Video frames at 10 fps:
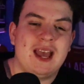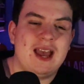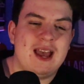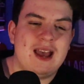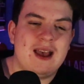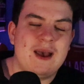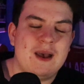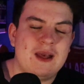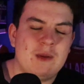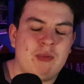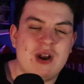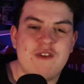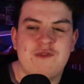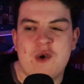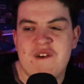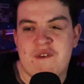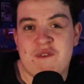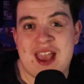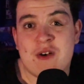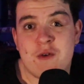point of view of a
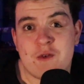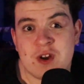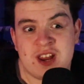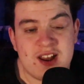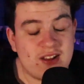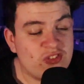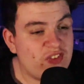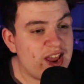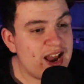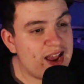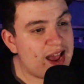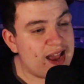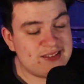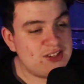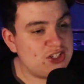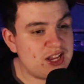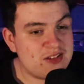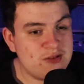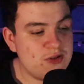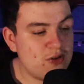Vancouver Canucks fan, I
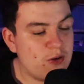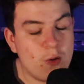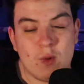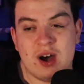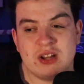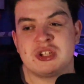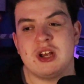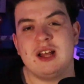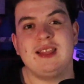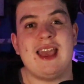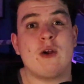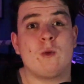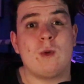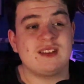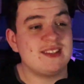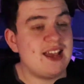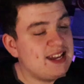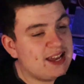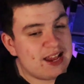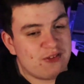suggest you to go watch Lego Rocks
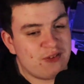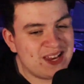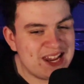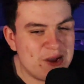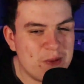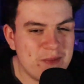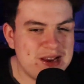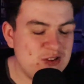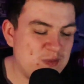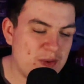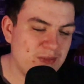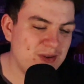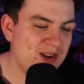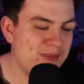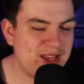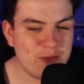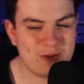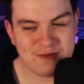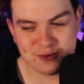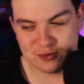99's video, man. He's probably going to make a
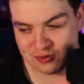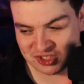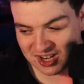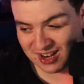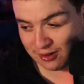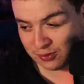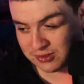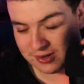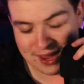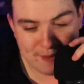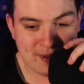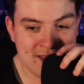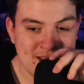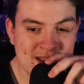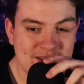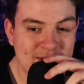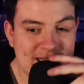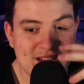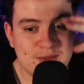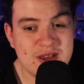review, so shout out to him. So
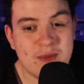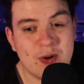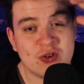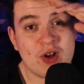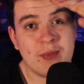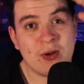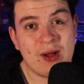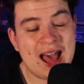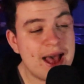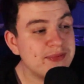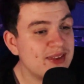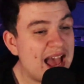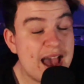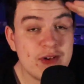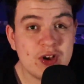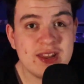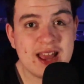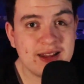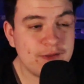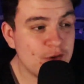yeah, it's been your boy Tropical Habs. Have a good
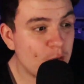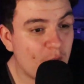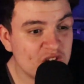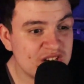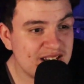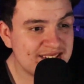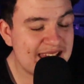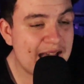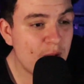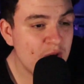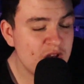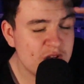night if you're watching this now.